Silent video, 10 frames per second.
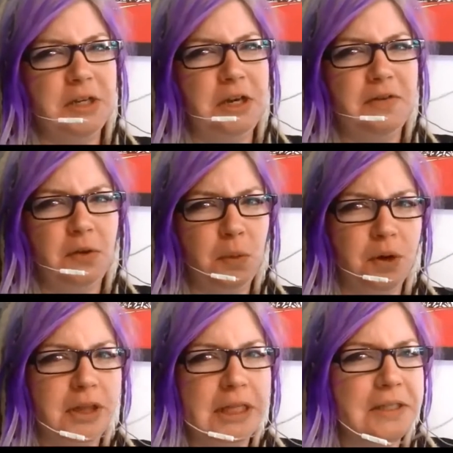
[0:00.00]
is it even
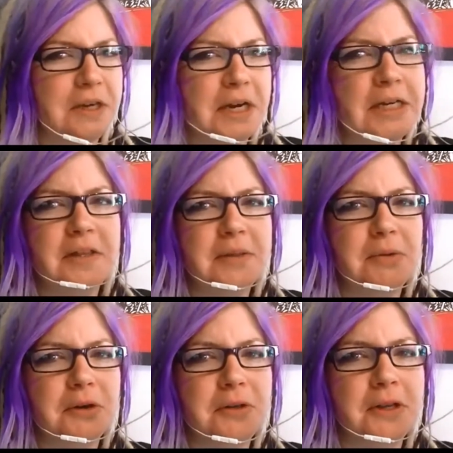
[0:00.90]
worth listening to this
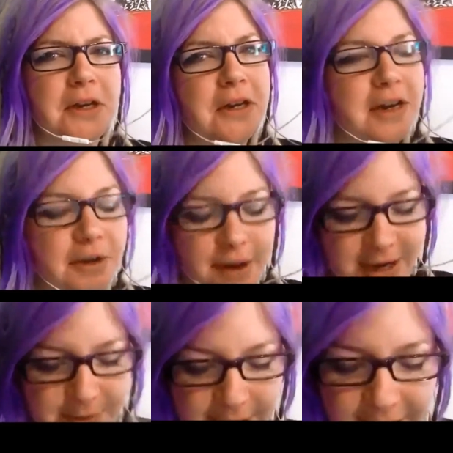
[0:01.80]
person,
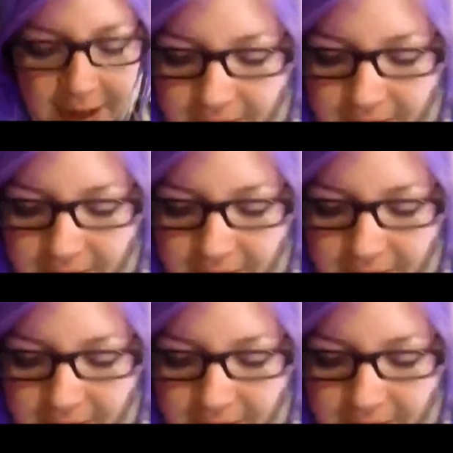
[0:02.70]
Anyway,